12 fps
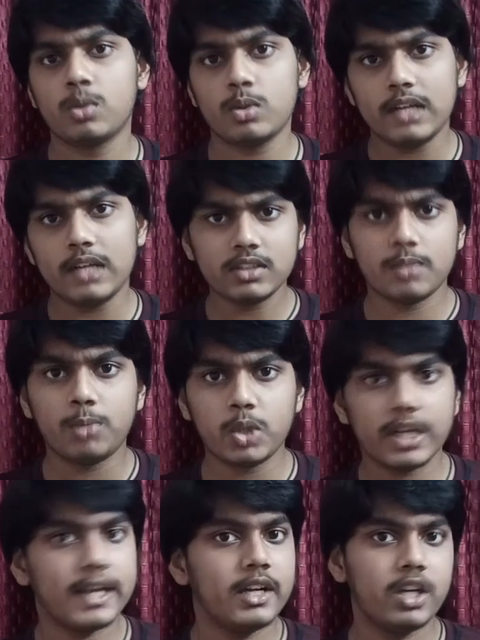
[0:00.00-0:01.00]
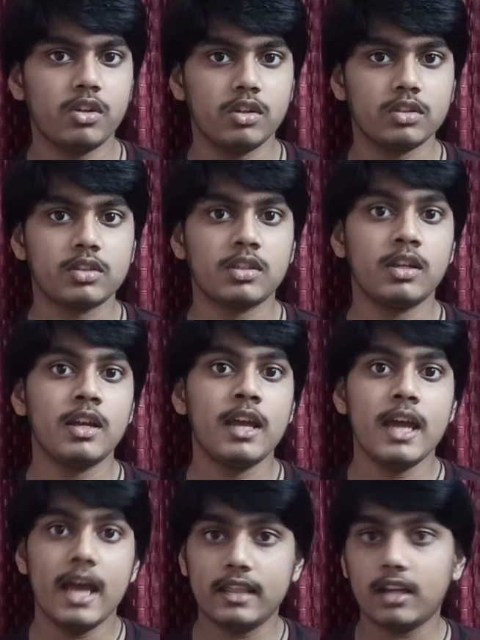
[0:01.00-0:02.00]
So that was about integers.
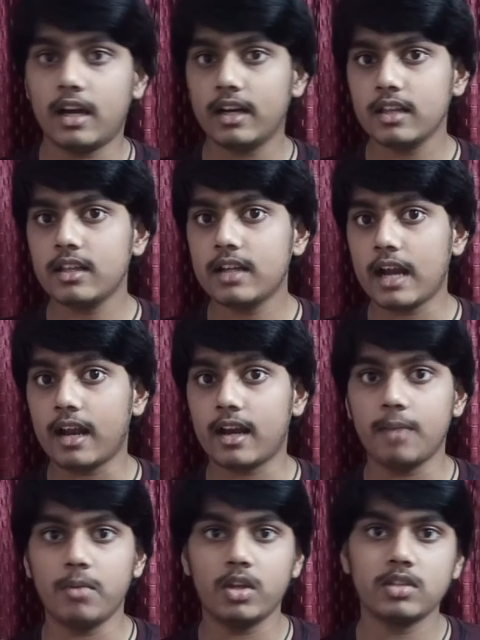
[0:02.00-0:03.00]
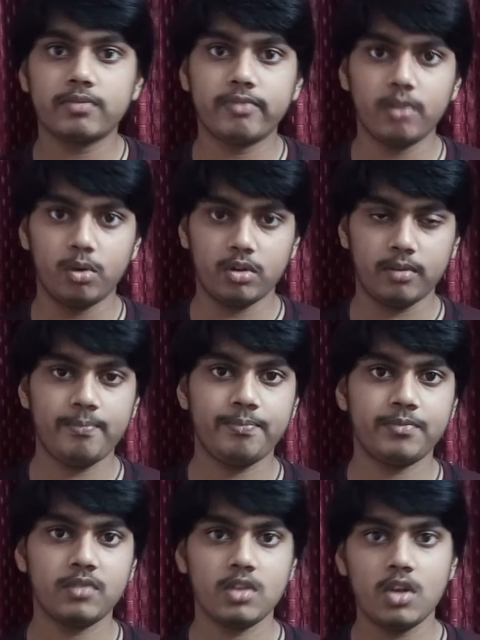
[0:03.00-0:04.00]
And the another data type is float.
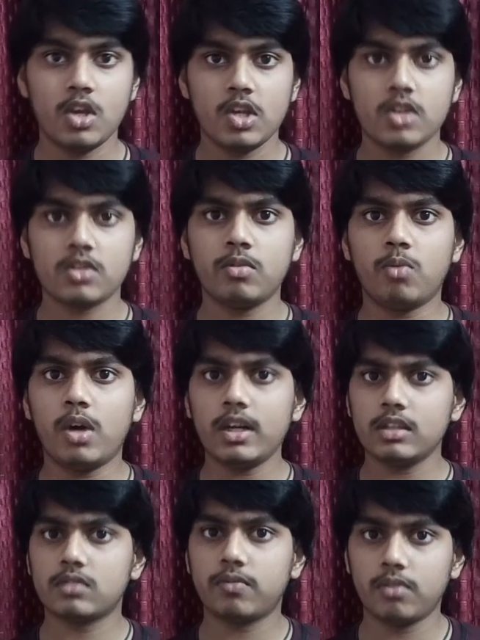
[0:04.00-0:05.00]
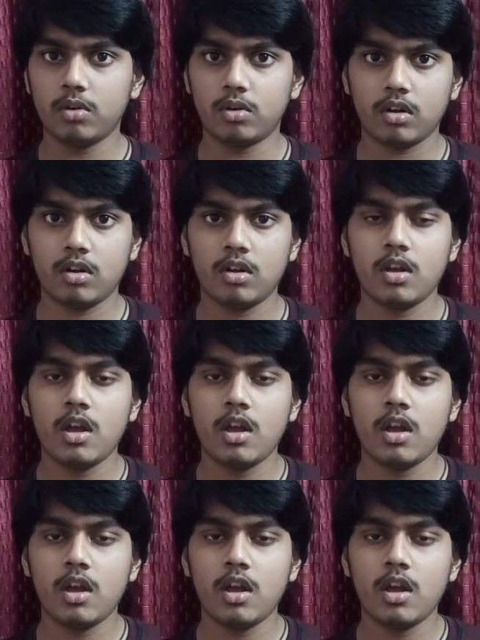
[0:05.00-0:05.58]
So what is float?